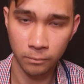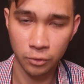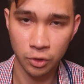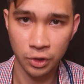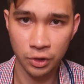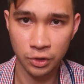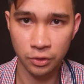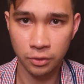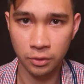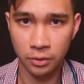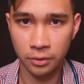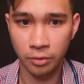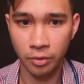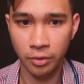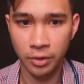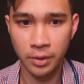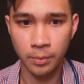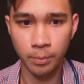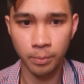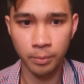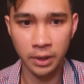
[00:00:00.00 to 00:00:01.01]
Just on
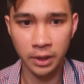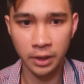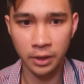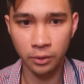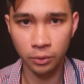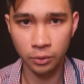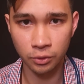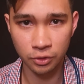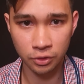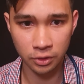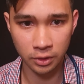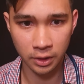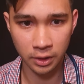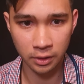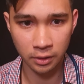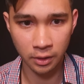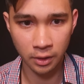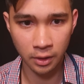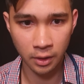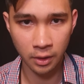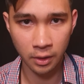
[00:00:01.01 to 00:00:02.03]
the medial
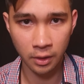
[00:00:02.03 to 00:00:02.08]
side